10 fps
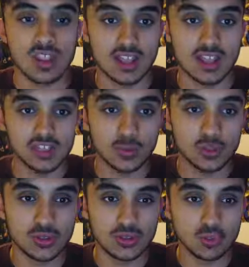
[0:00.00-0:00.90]
And someone
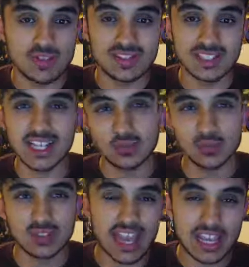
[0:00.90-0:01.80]
who can withstand all
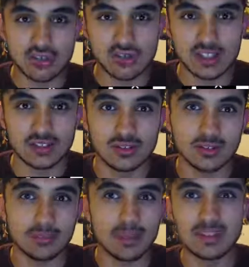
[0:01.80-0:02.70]
the hatred and
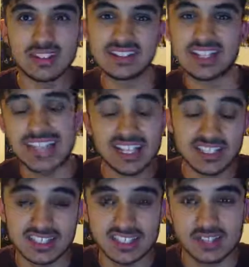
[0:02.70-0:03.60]
maybe the
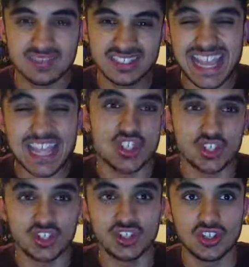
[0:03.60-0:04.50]
tenacity of
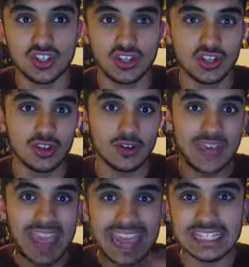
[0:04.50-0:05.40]
tension of
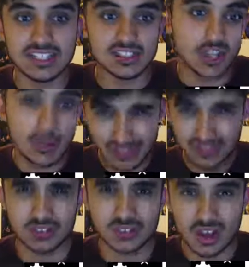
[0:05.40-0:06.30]
aliens coming
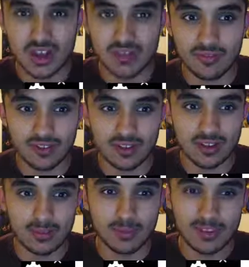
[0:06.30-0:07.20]
to Earth.
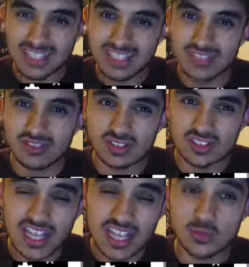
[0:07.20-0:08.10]
But he
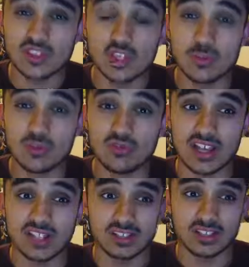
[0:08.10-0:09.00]
stays with the human
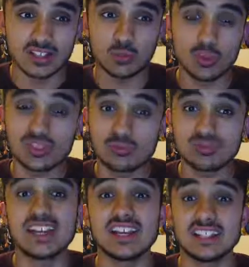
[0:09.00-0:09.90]
race and wants to
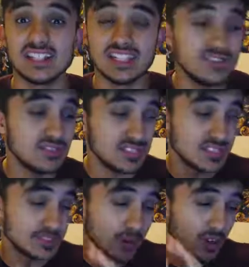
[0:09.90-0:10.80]
protect it, even
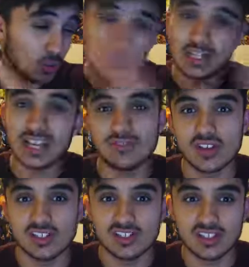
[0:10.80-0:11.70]
despite all the
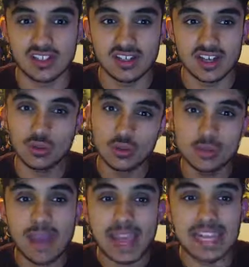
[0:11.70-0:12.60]
adversity and all the
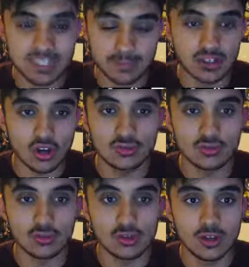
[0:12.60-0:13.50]
pain he's been gone through.